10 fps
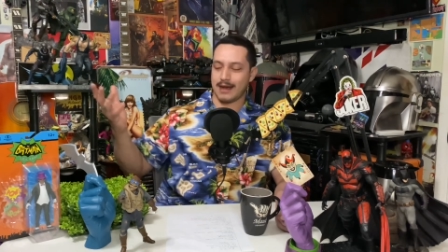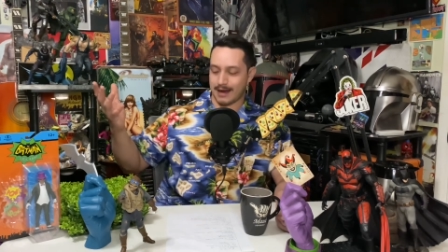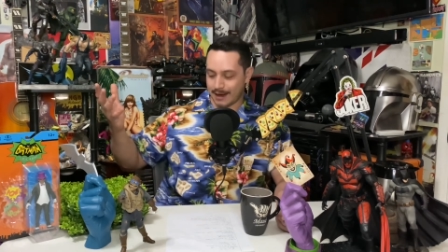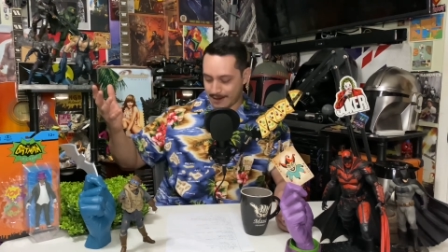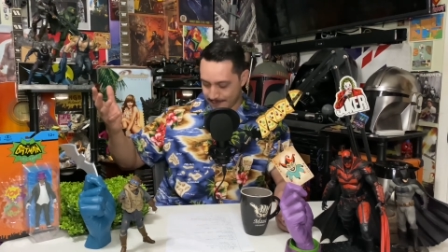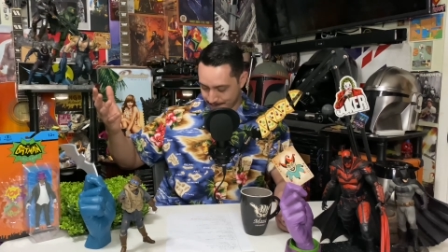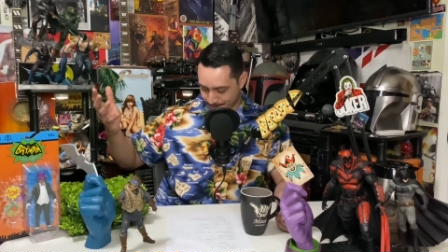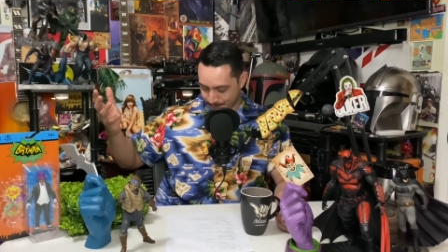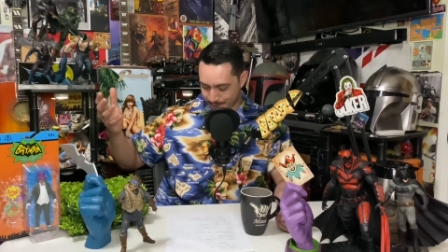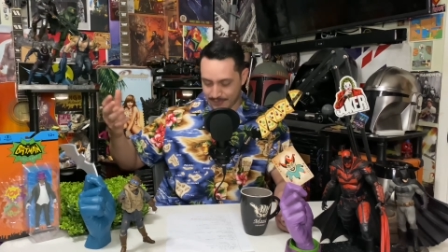um,
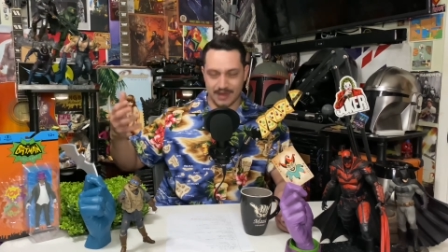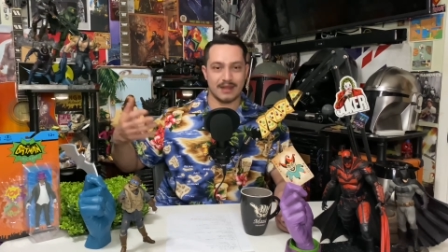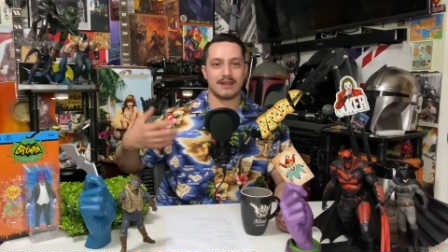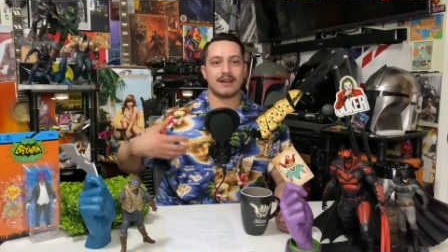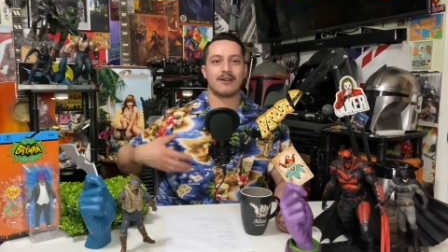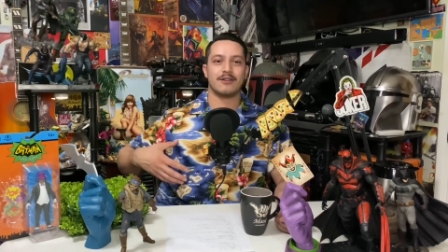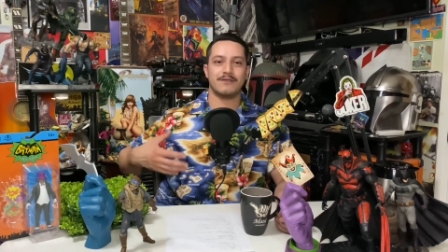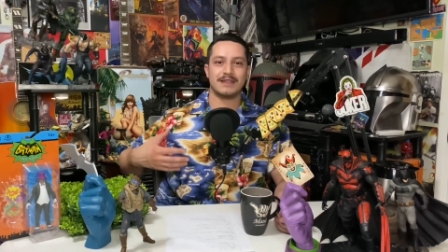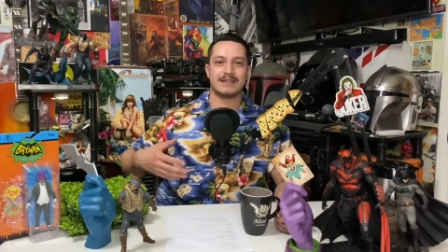I don't know if you can